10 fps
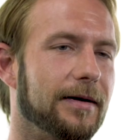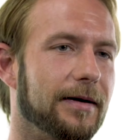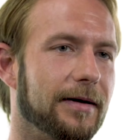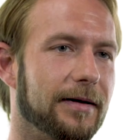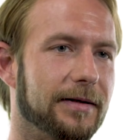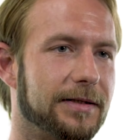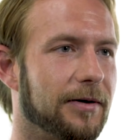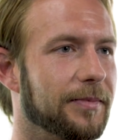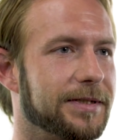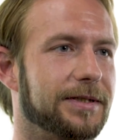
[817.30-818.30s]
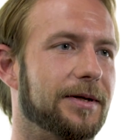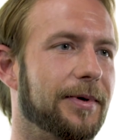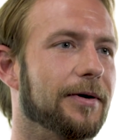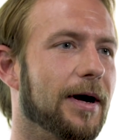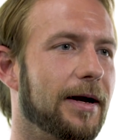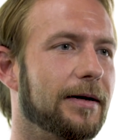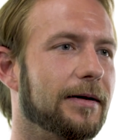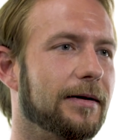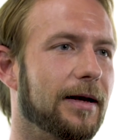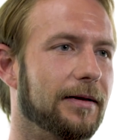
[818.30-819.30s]
It's called Mississippi Grind.
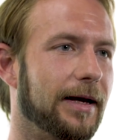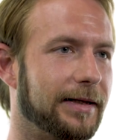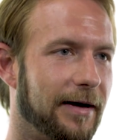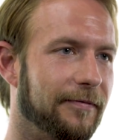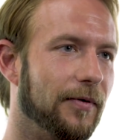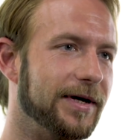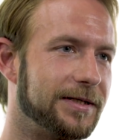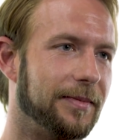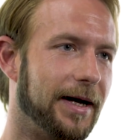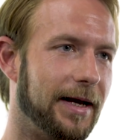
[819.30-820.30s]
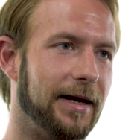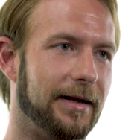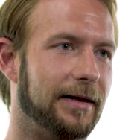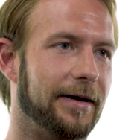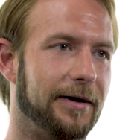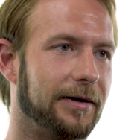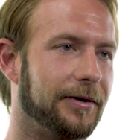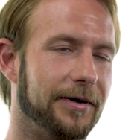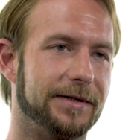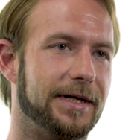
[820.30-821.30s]
And like that voice in my head that I hear
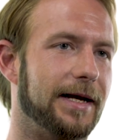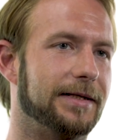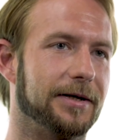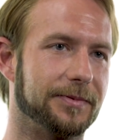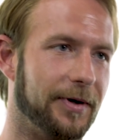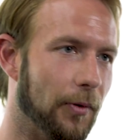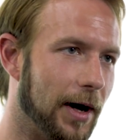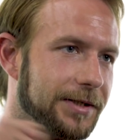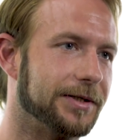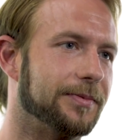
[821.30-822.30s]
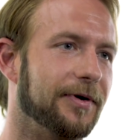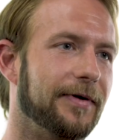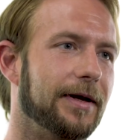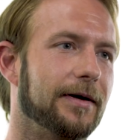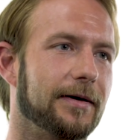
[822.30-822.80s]
clear as day tells me, watch this movie.